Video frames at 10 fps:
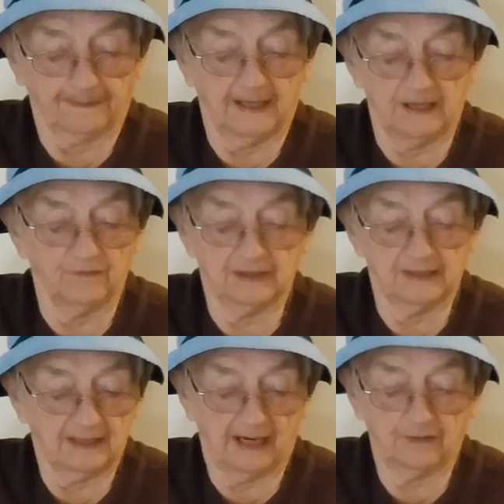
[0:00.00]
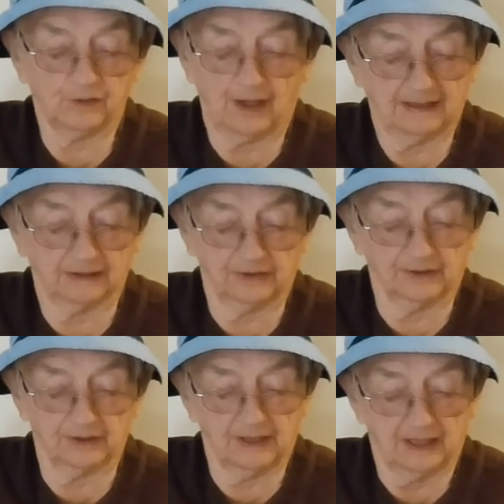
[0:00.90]
even after I
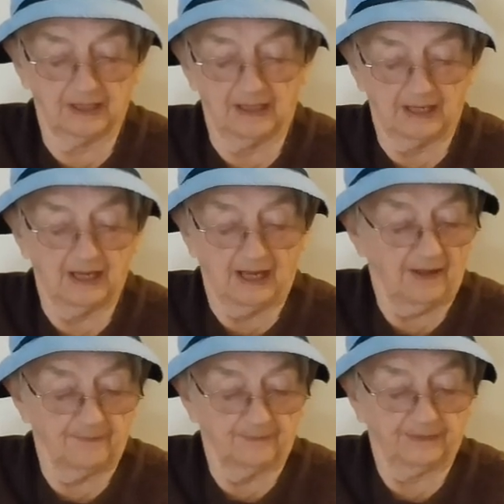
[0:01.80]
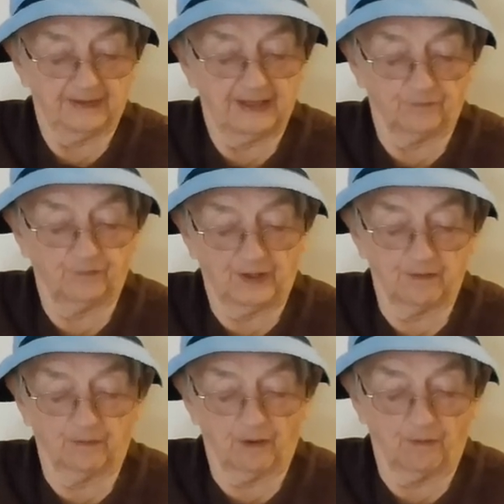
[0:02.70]
learned that
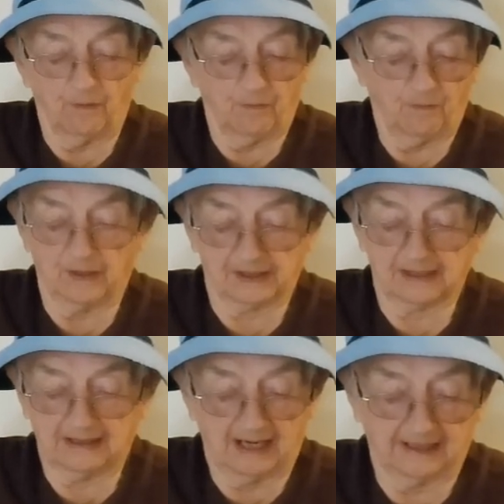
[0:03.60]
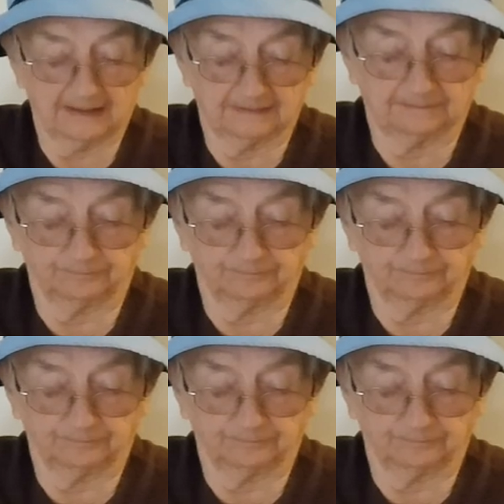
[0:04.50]
Pharaoh was a title.